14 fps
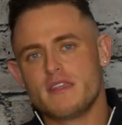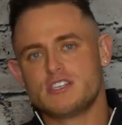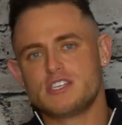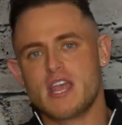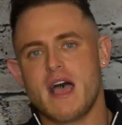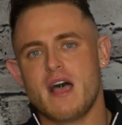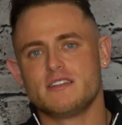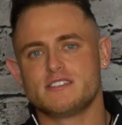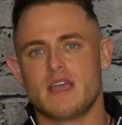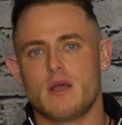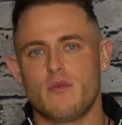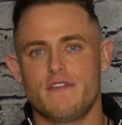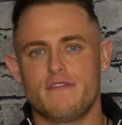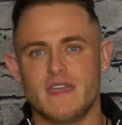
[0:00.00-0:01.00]
of the challenge
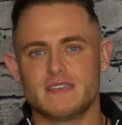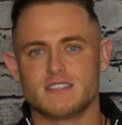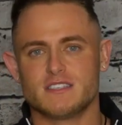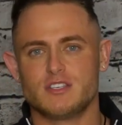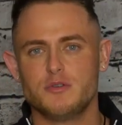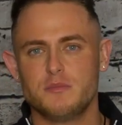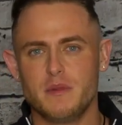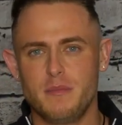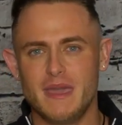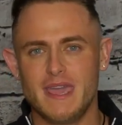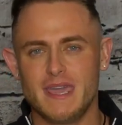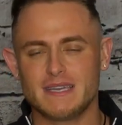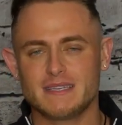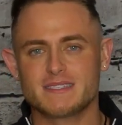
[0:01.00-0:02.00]
that we face as human
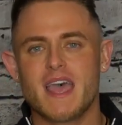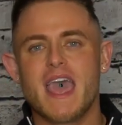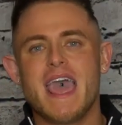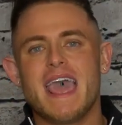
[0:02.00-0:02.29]
beings.